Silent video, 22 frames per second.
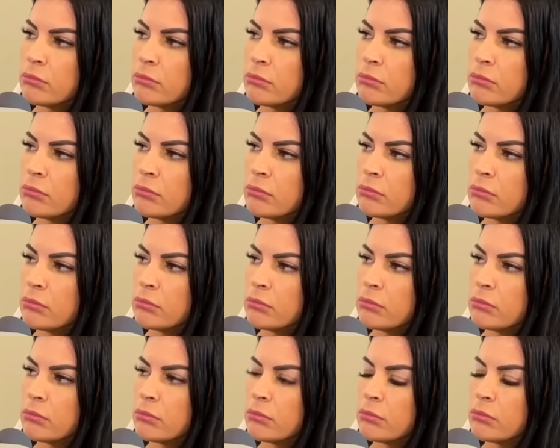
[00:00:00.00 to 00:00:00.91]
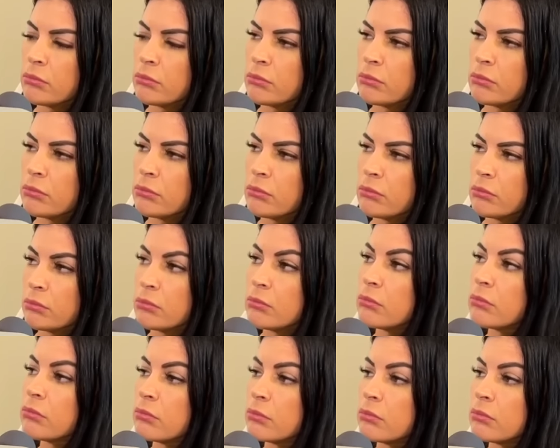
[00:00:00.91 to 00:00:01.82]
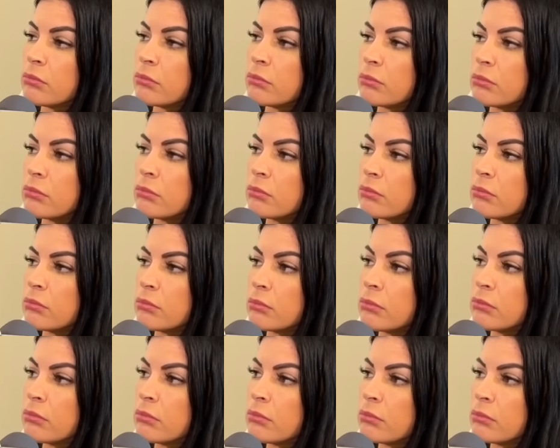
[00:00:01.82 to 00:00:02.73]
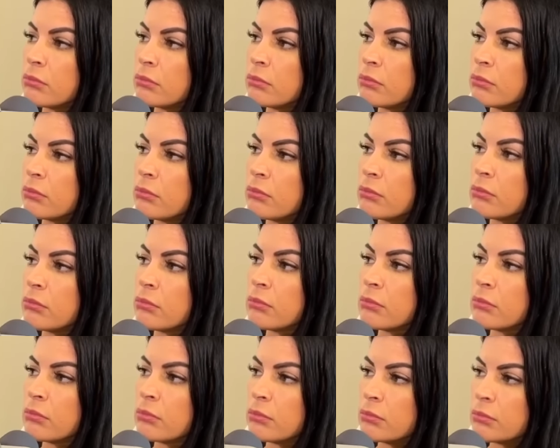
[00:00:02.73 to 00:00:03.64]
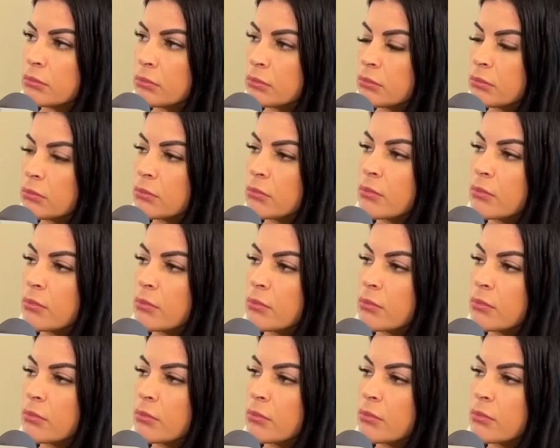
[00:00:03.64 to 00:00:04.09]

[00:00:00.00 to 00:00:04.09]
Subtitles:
(not speaking)